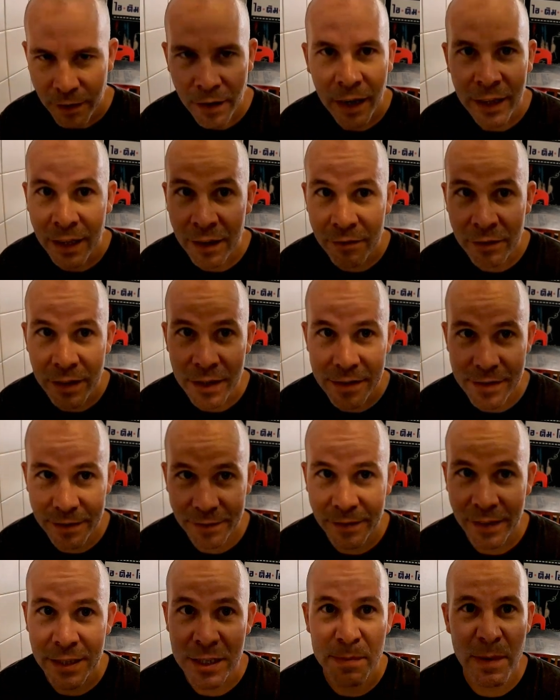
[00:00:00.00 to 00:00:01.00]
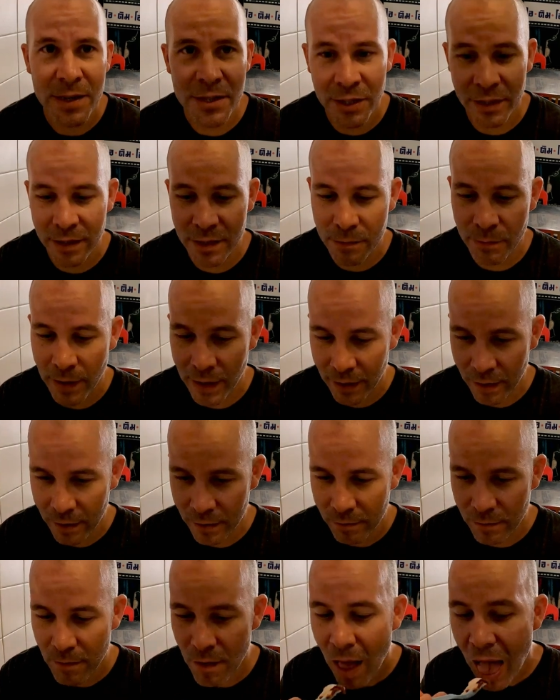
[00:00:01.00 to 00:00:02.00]
I love this, especially in this
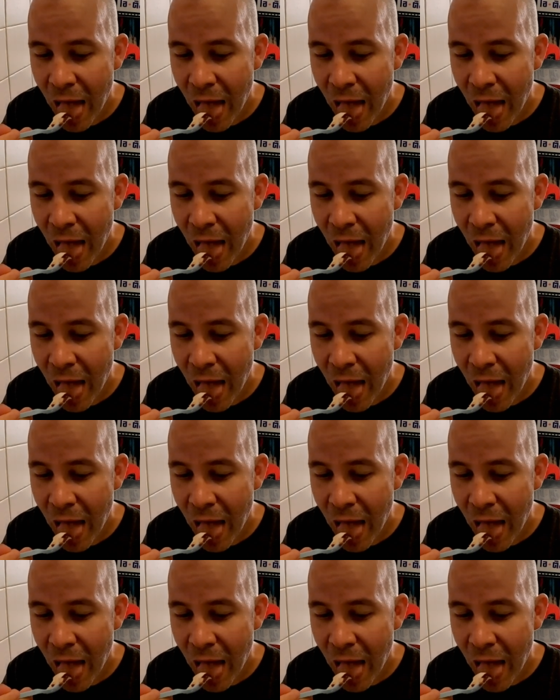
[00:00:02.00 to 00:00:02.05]
weather.